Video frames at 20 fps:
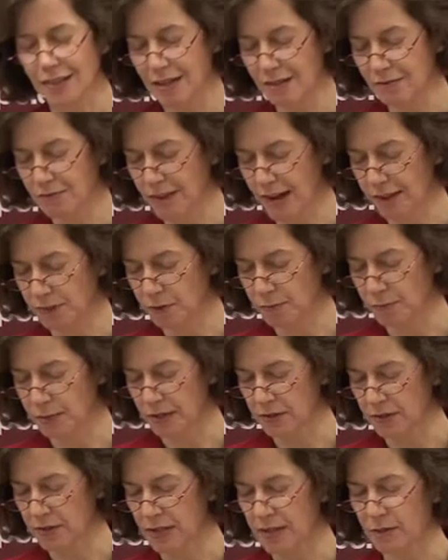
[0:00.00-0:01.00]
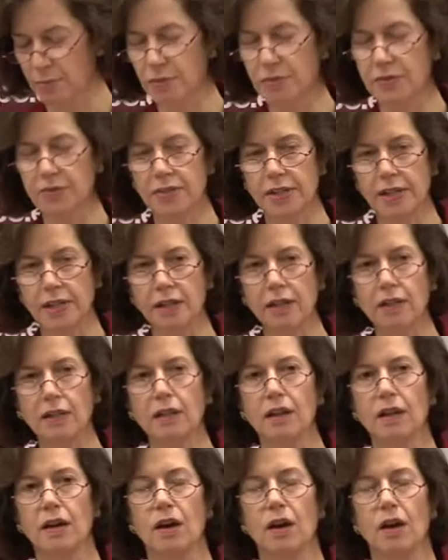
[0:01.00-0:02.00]
investment in
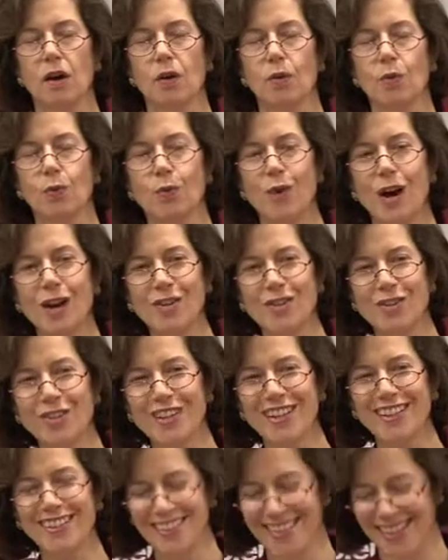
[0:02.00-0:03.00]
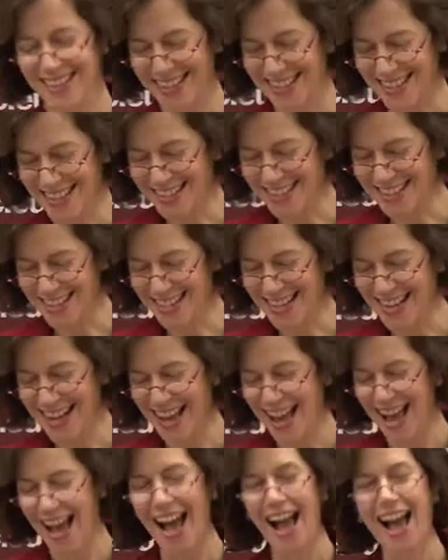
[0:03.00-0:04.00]
Brazil, Russia, India,
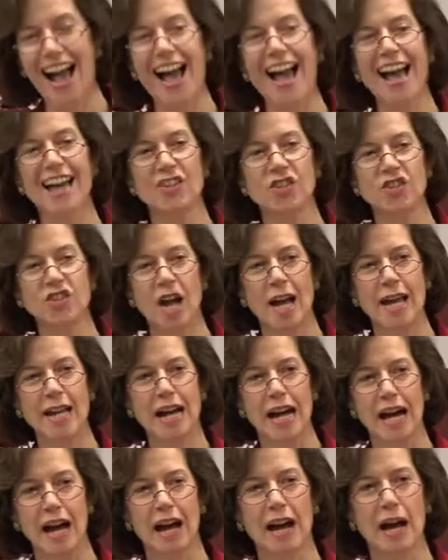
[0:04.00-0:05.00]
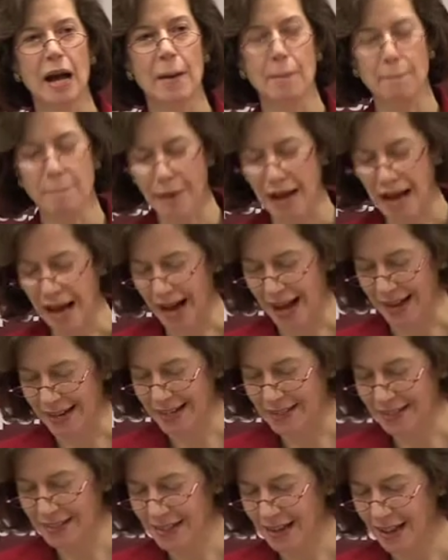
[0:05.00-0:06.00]
and China
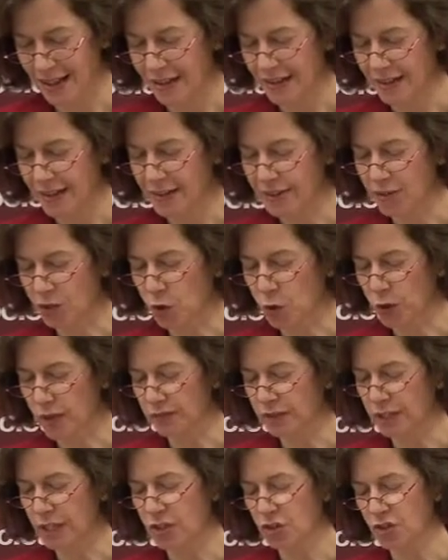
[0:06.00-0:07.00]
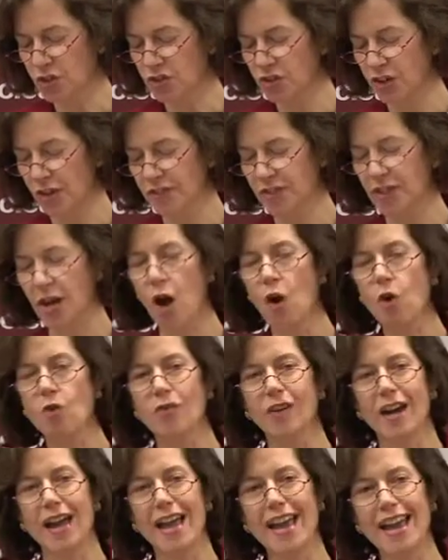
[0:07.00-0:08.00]
combined is equivalent to just
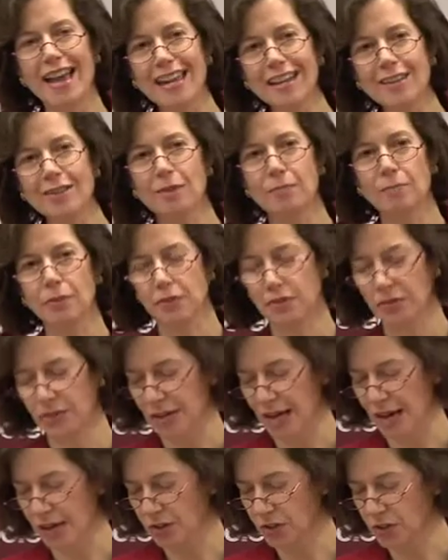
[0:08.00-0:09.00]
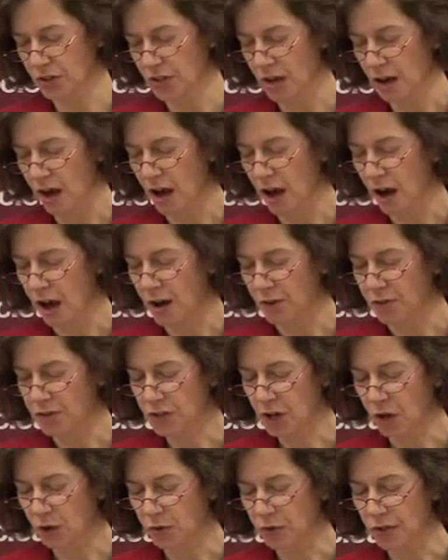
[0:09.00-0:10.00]
over 8% of
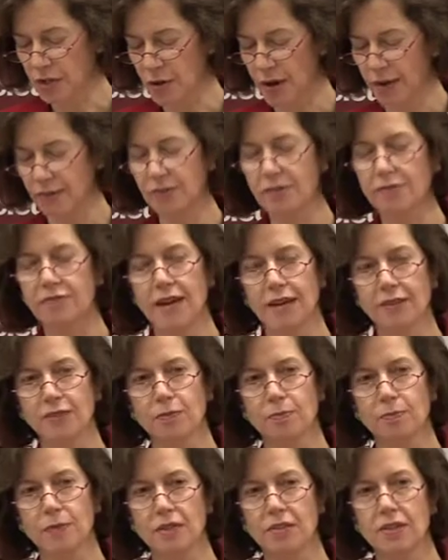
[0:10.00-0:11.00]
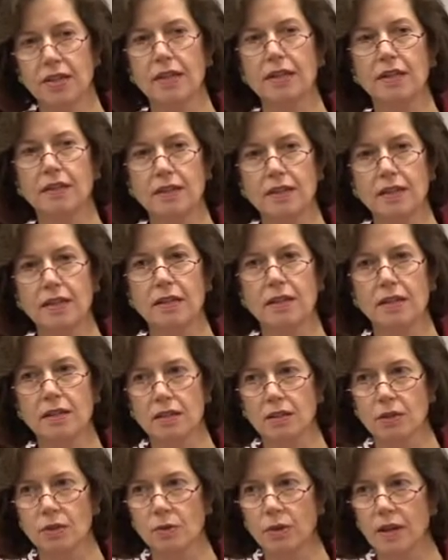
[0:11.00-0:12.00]
total U.S. investment in the
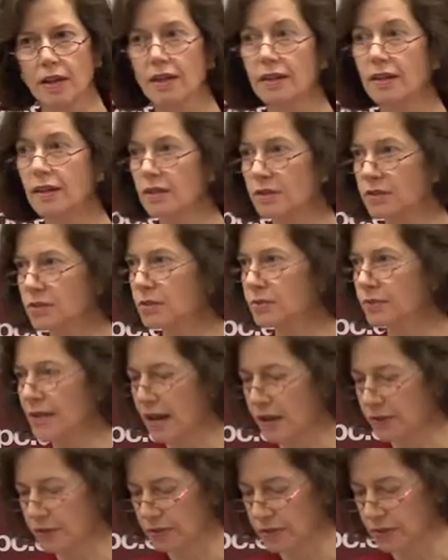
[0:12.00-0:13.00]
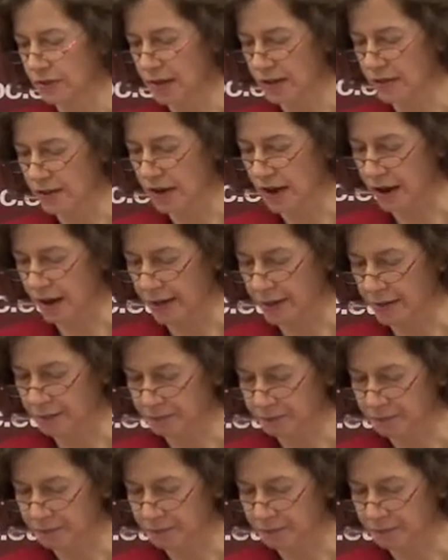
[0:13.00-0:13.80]
EU in 2009.